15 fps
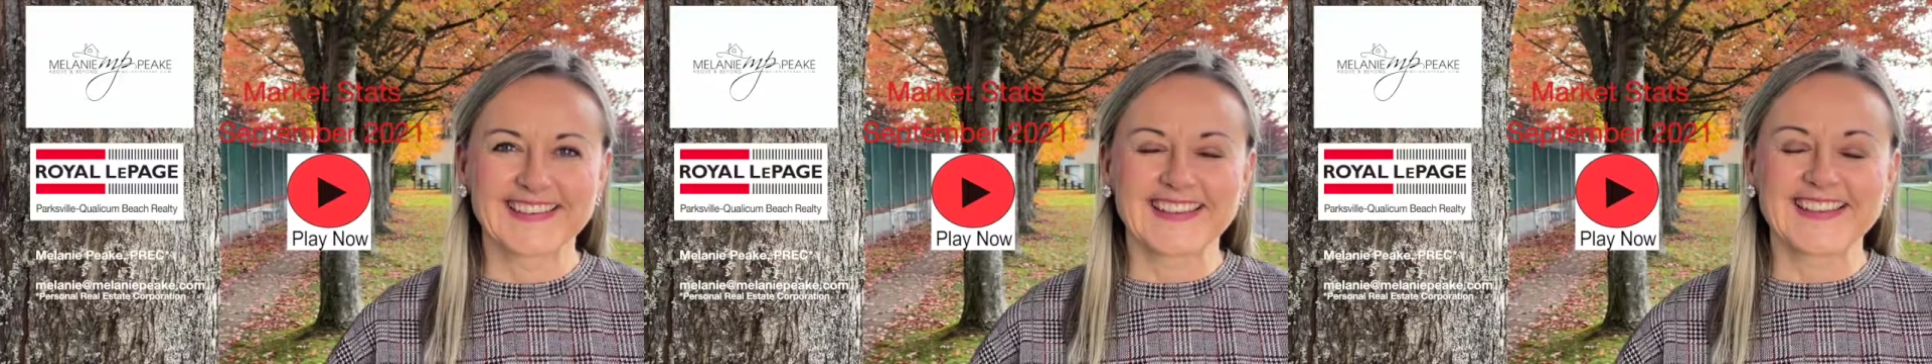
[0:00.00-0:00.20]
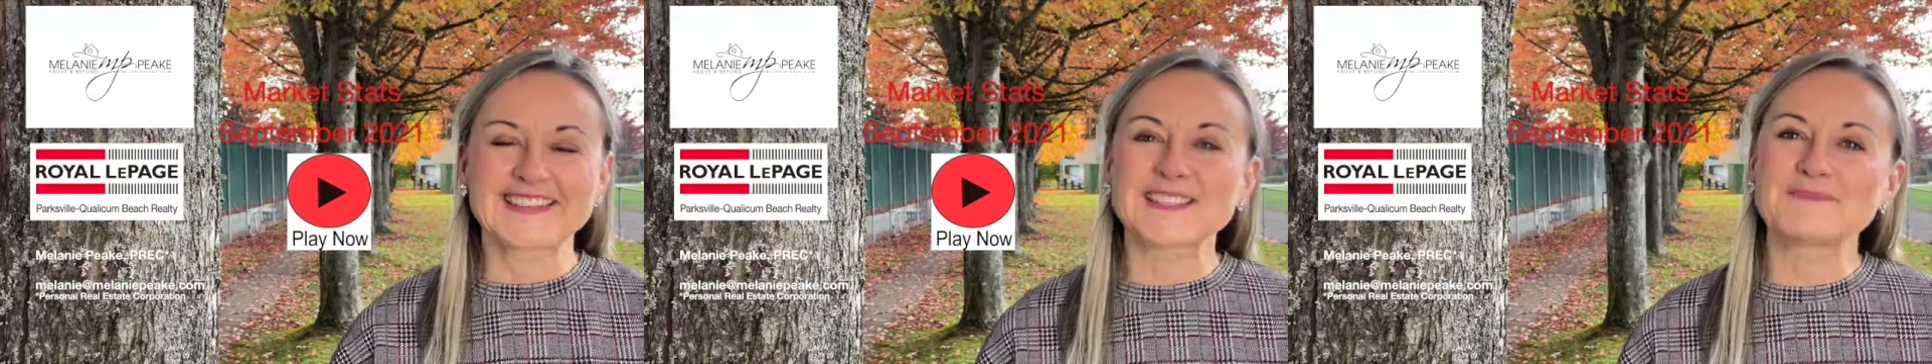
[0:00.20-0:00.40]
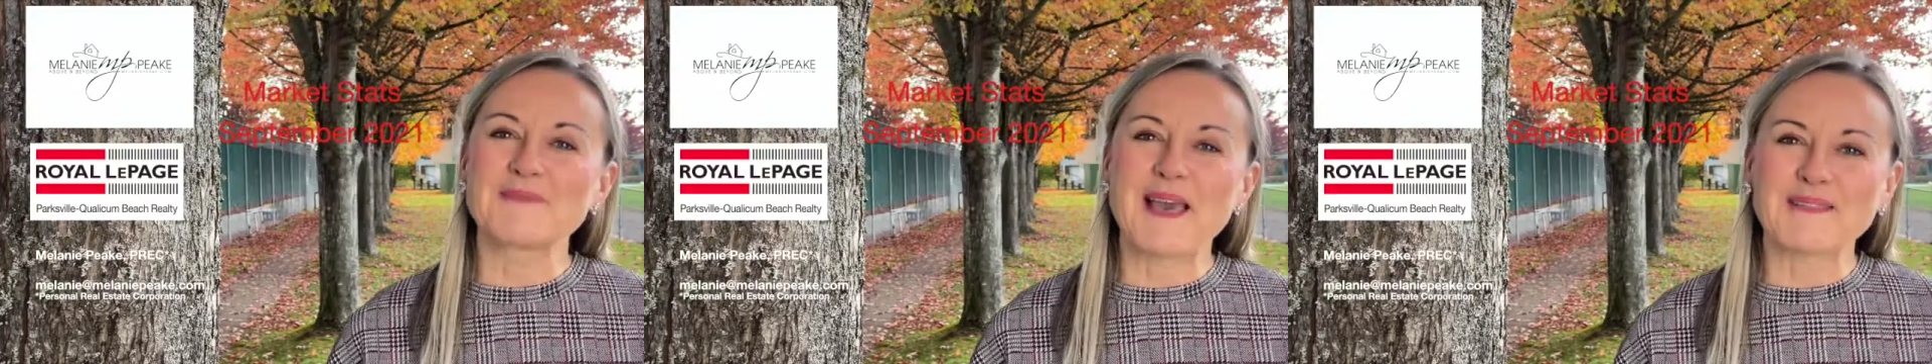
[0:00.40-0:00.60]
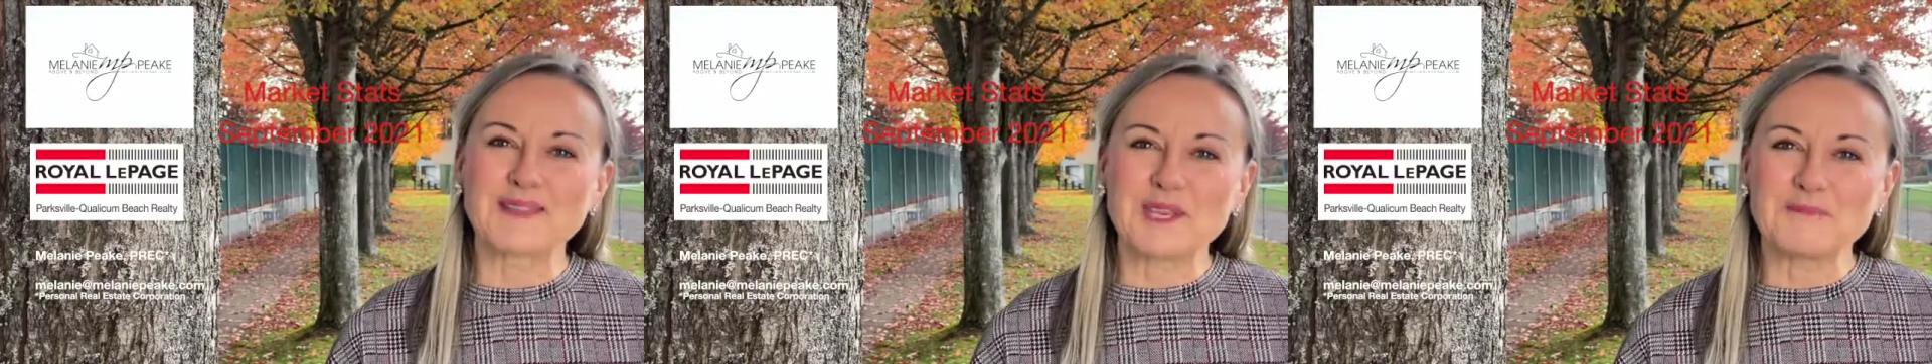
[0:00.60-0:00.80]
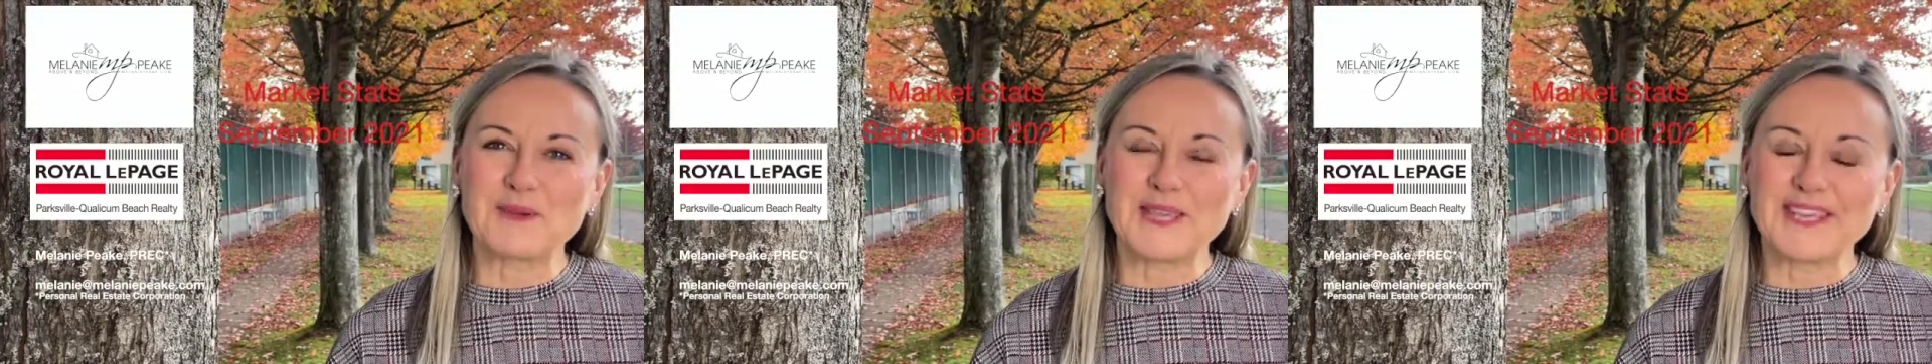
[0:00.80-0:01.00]
It's
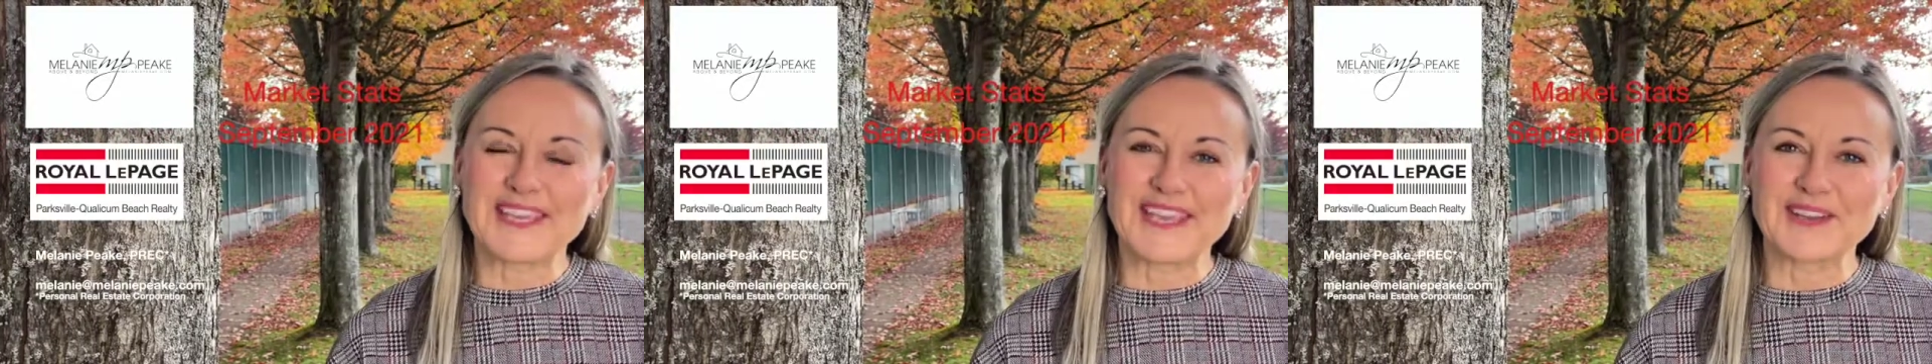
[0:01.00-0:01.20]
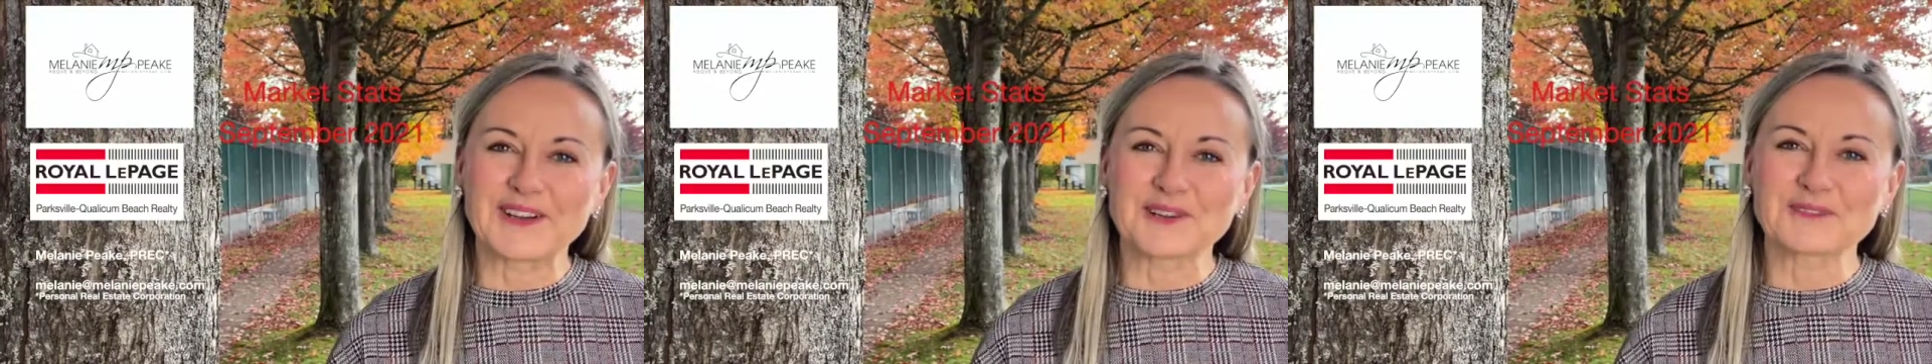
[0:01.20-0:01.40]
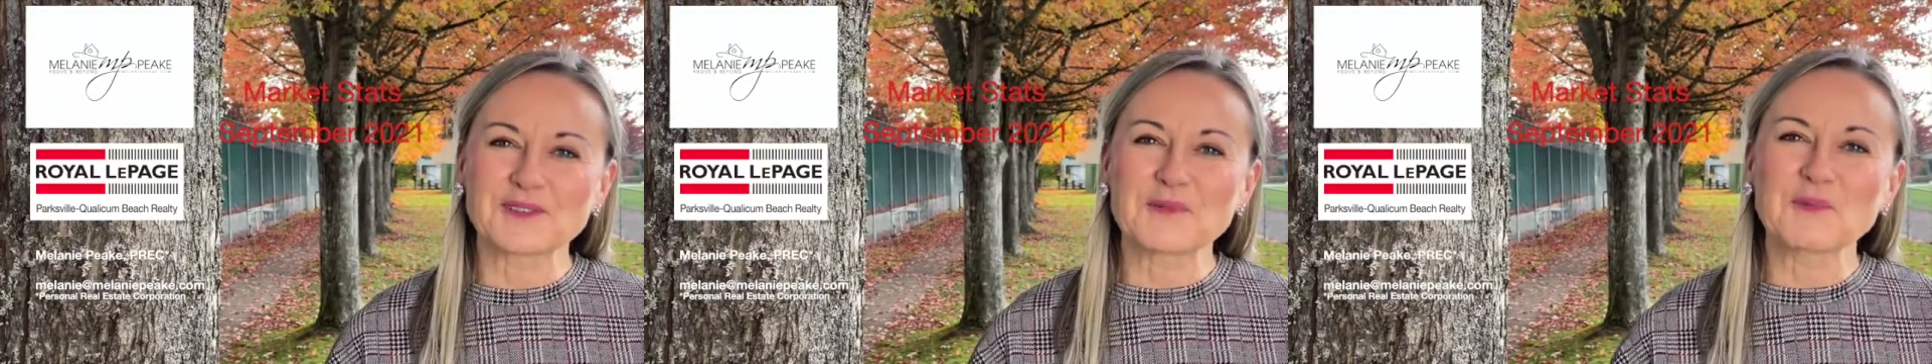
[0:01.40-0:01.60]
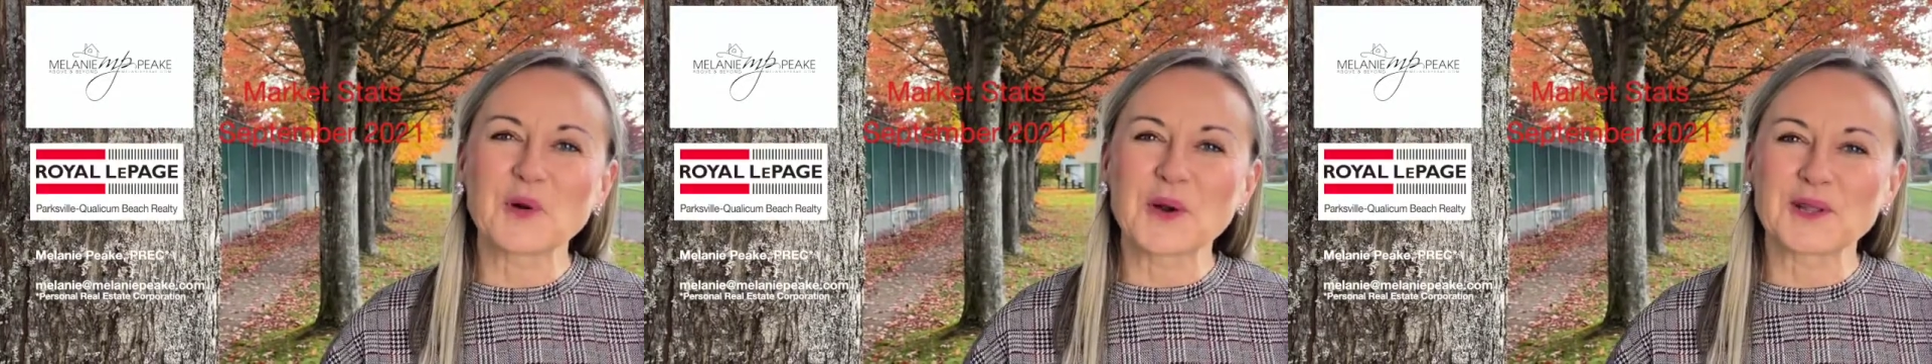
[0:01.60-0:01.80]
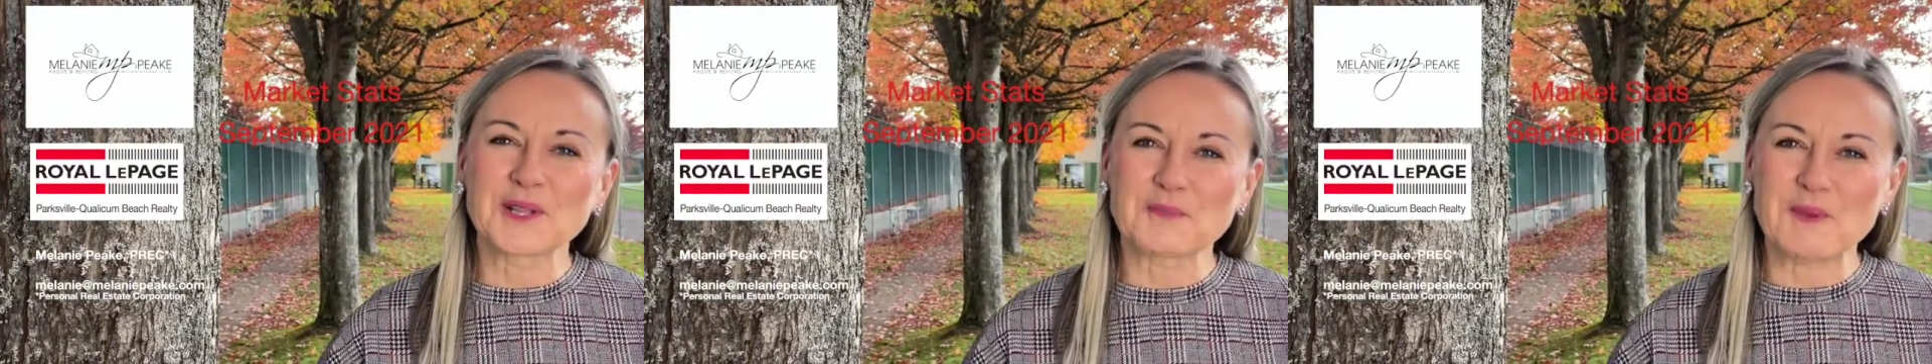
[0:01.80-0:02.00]
Melanie Peake here from
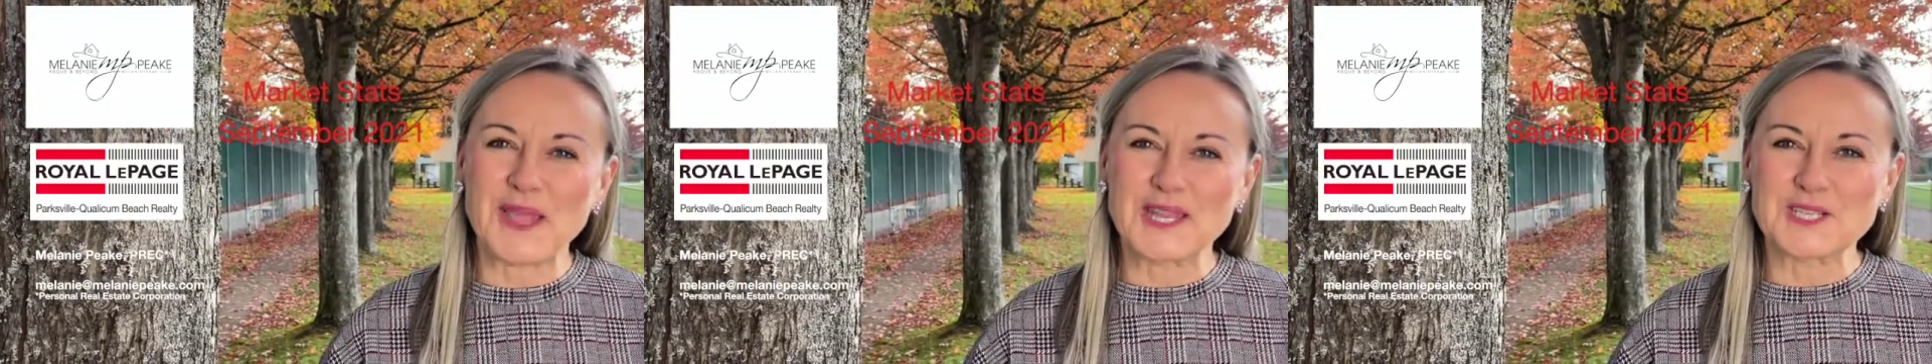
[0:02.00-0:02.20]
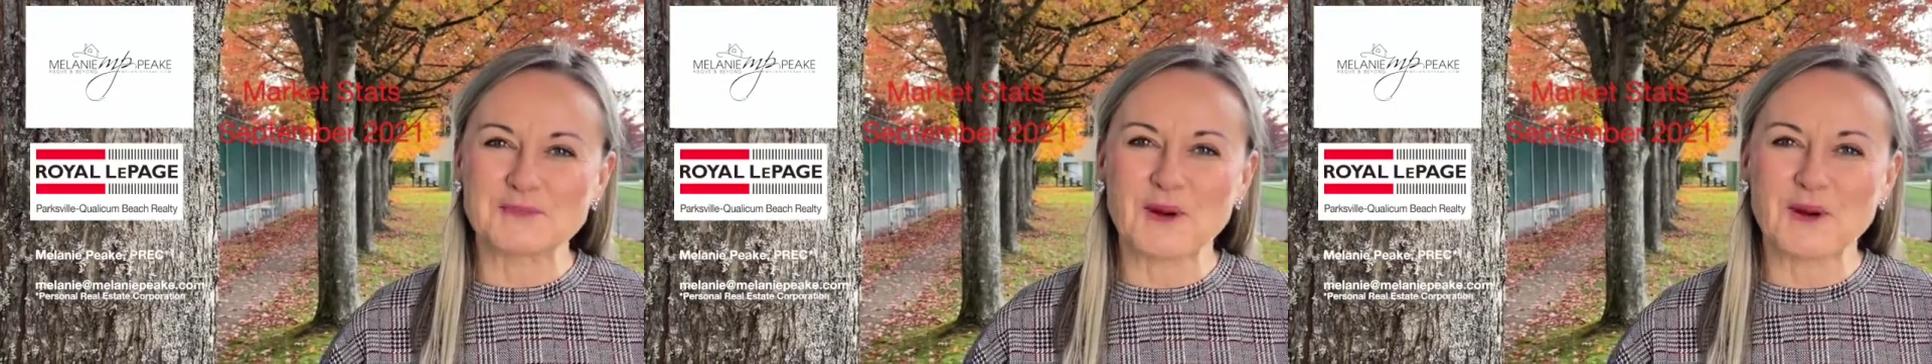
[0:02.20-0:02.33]
Royal LePage